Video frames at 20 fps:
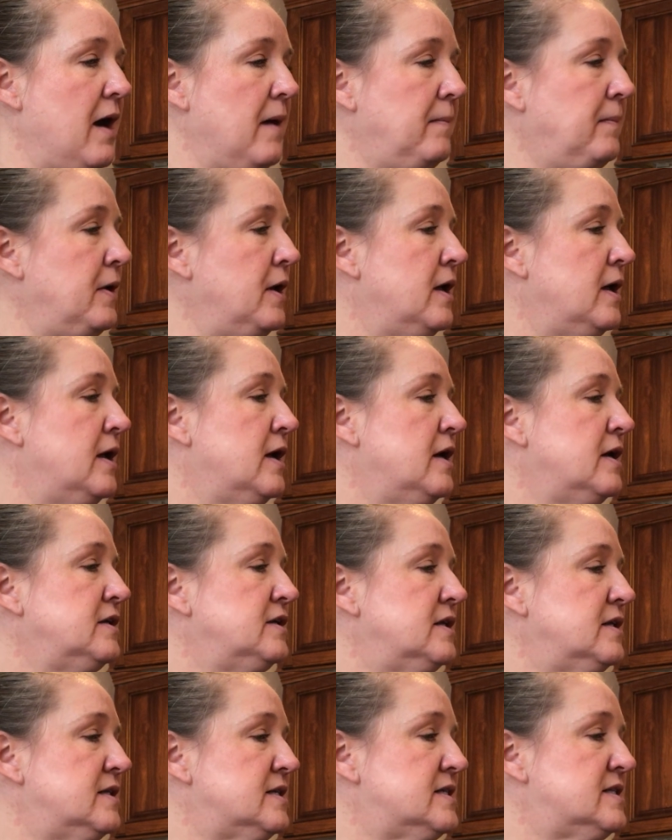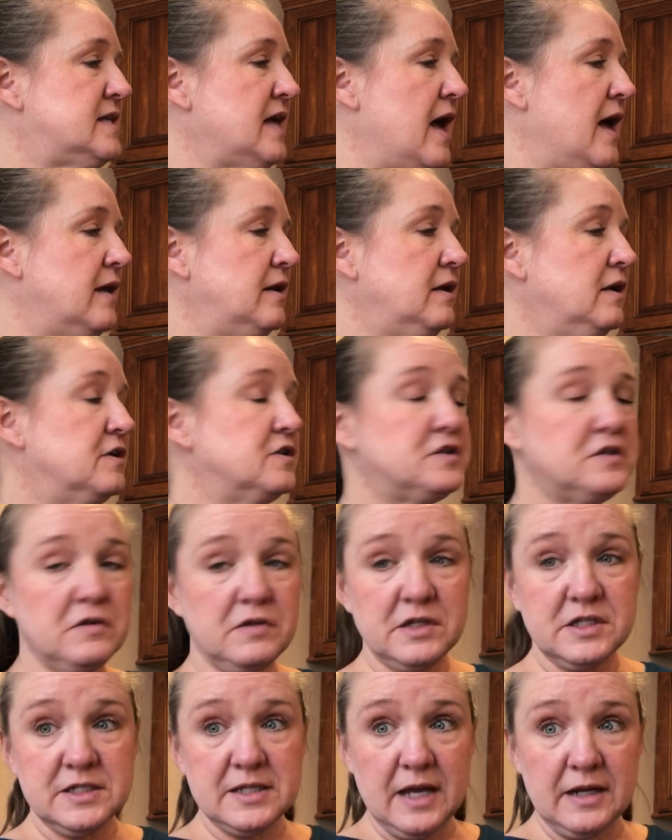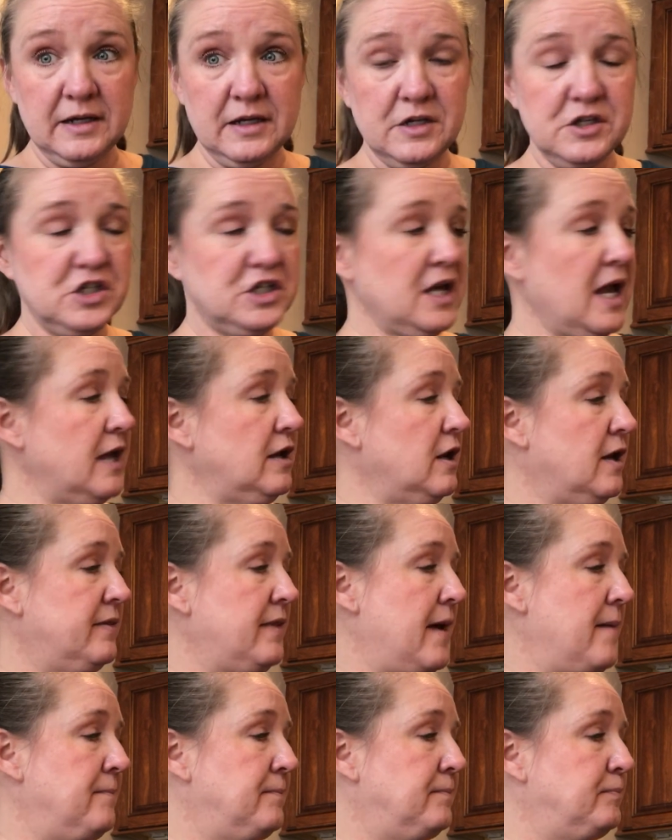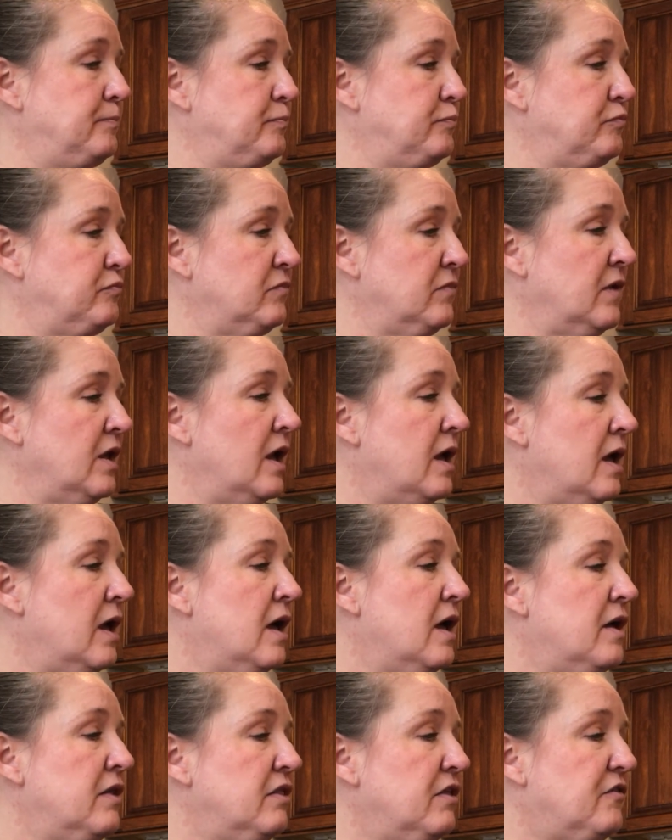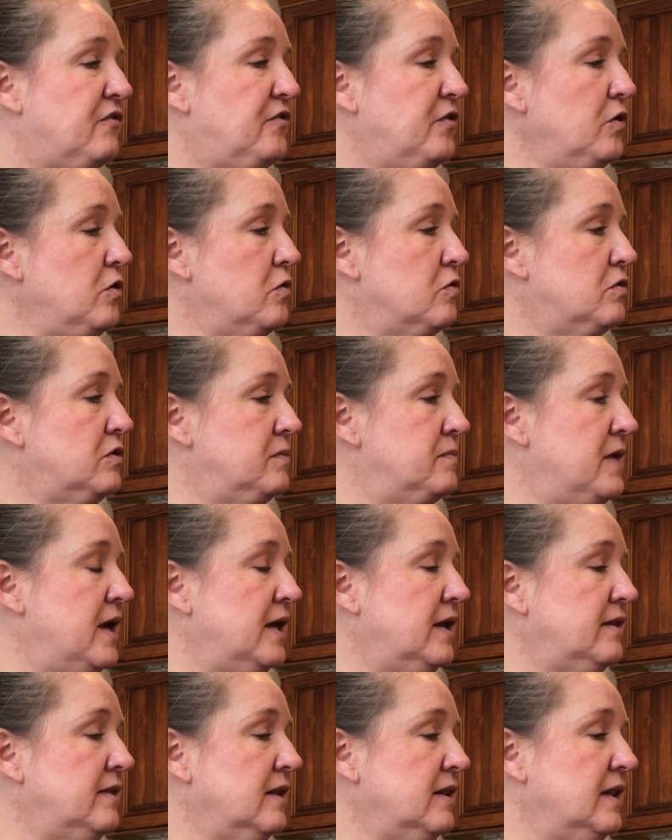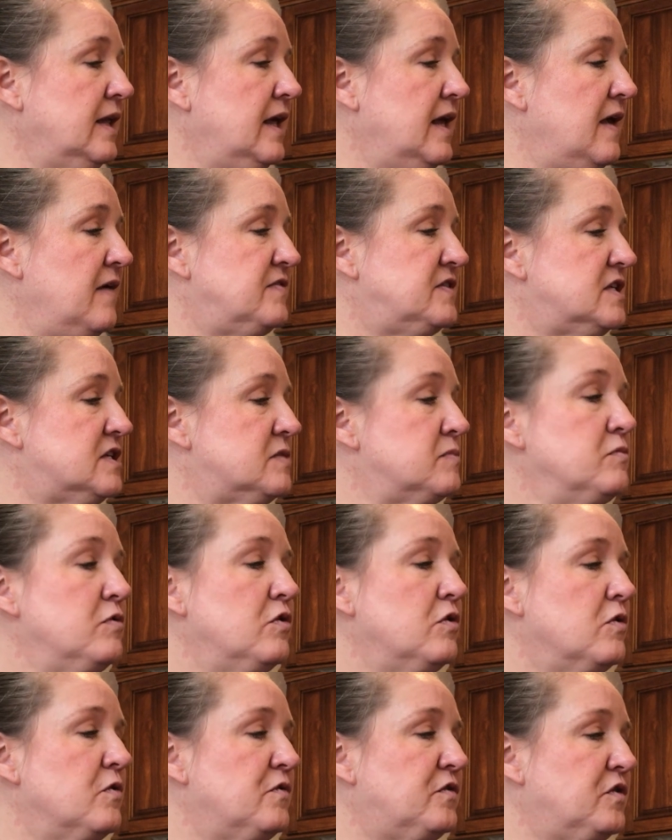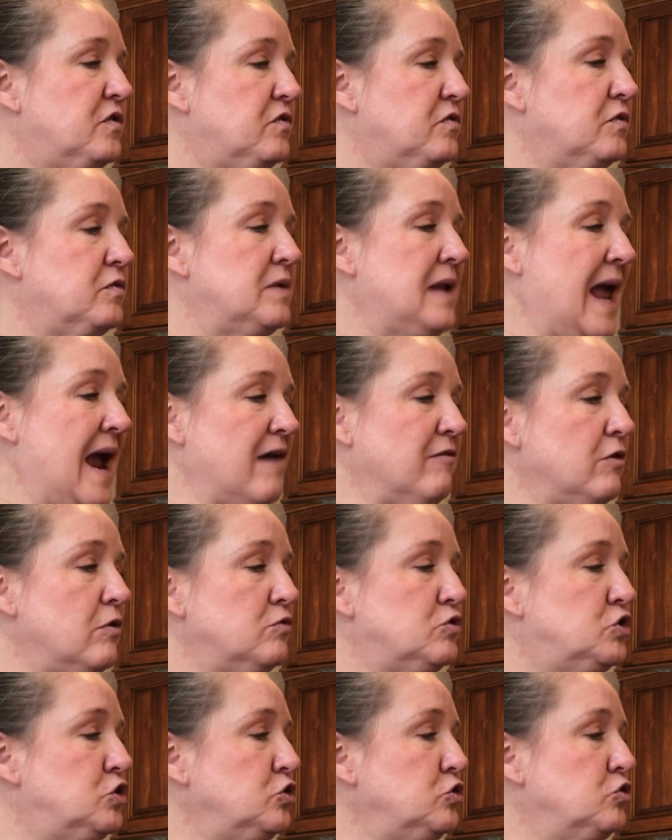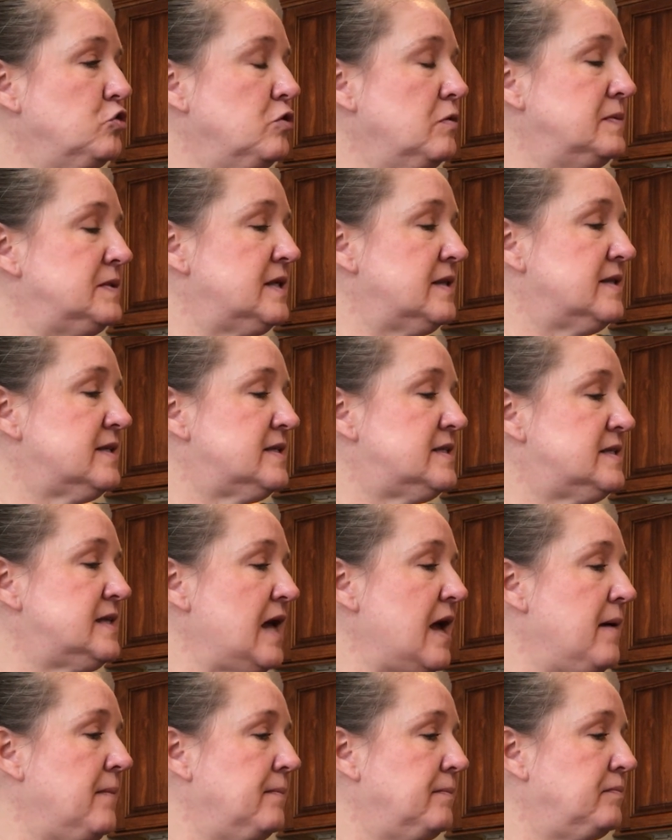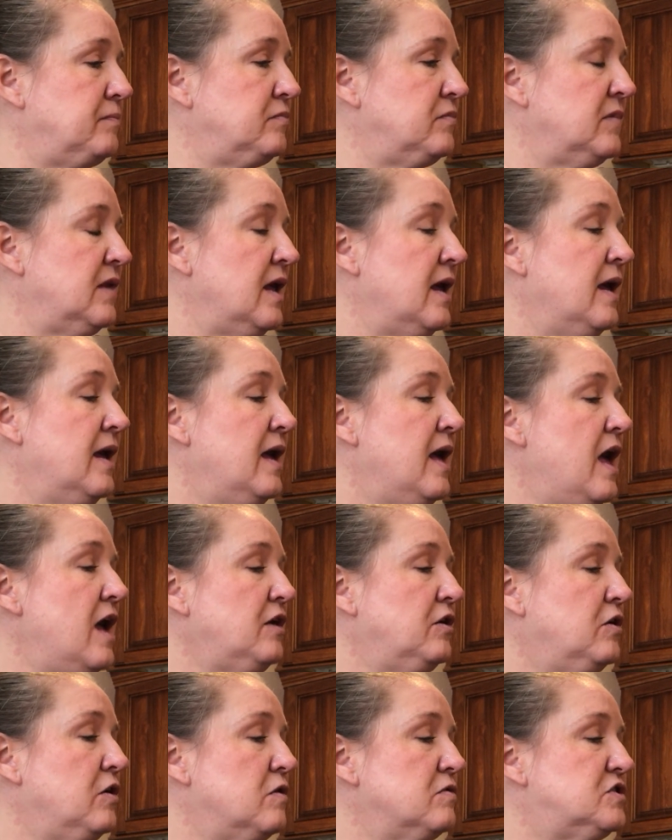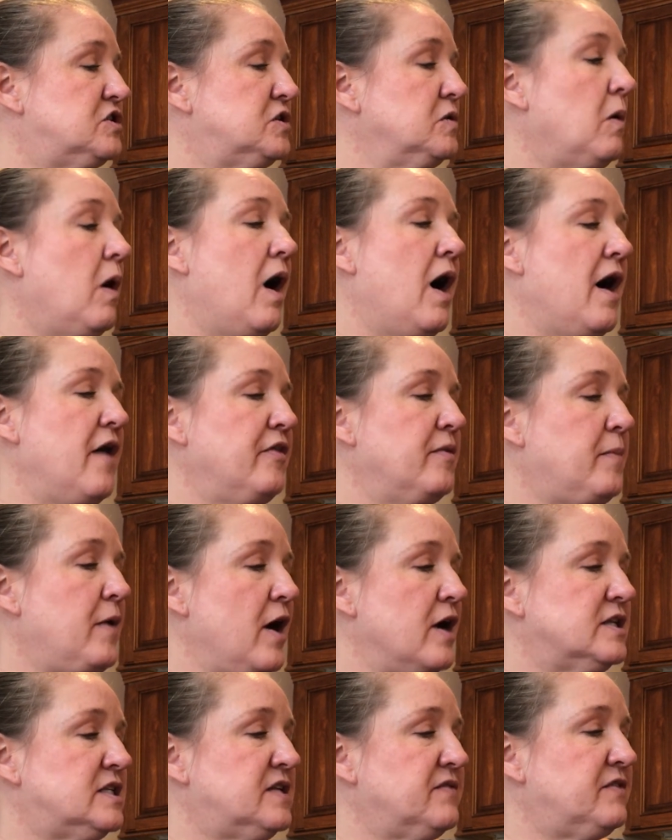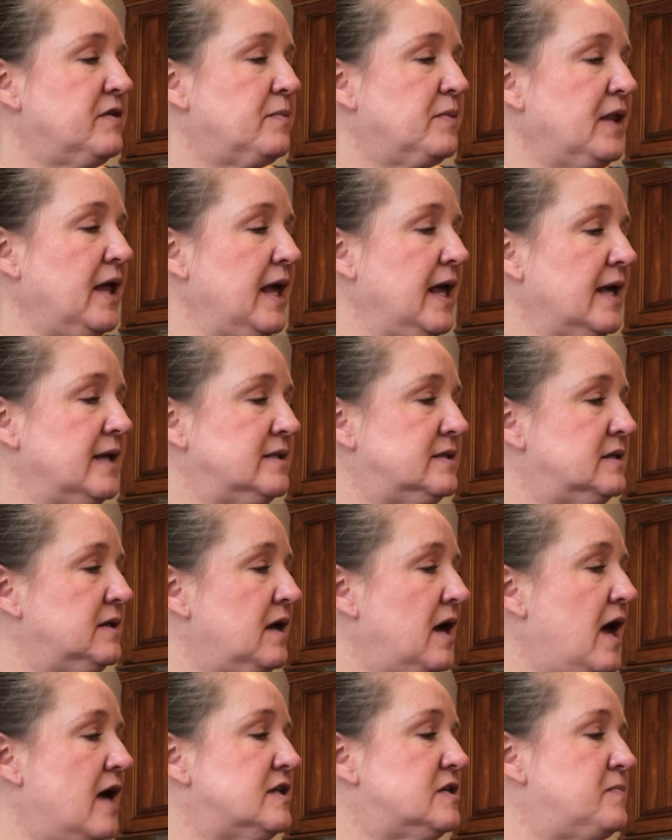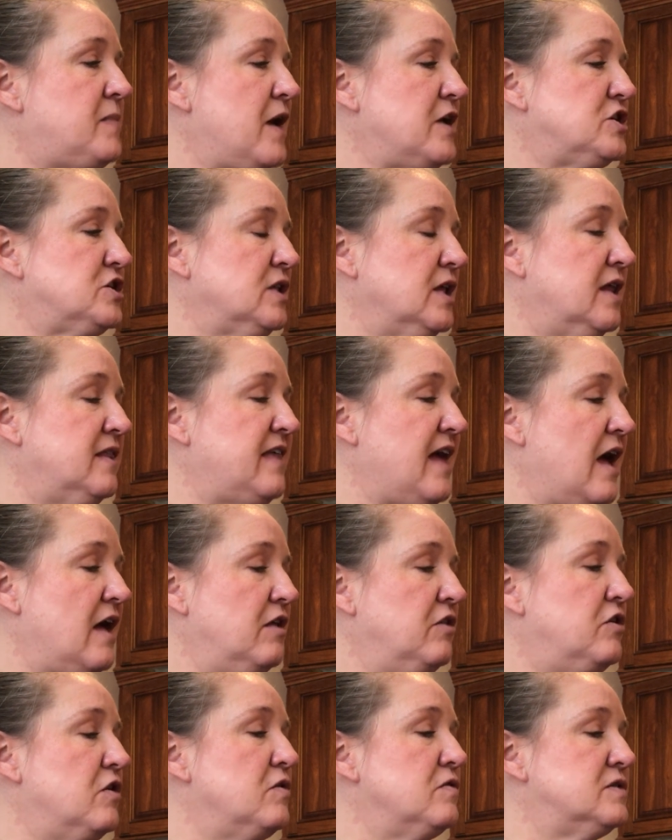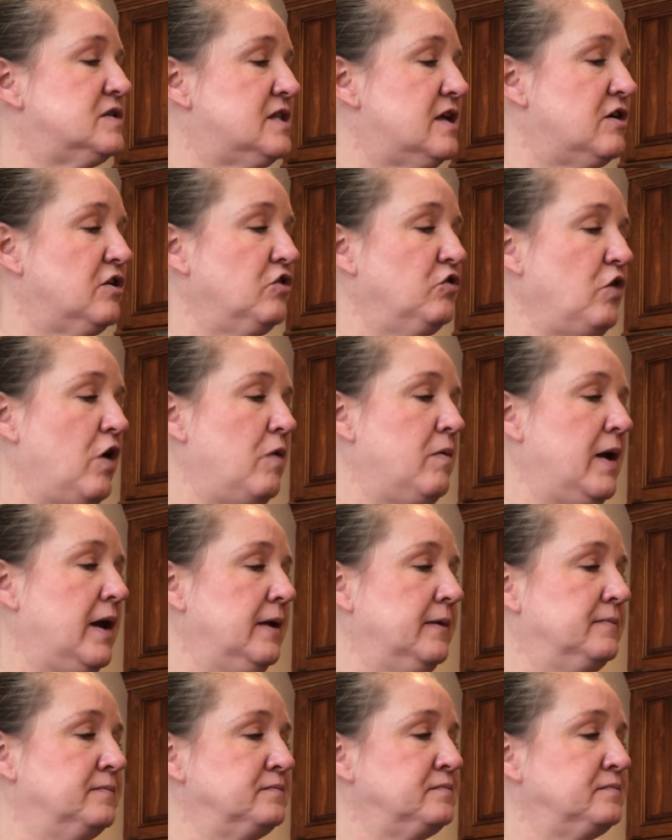up to the sun so the sun can shine on them. The food made in the leaves is moved through narrow tubes in the stem. It goes to all the parts of the plant, especially those that are growing.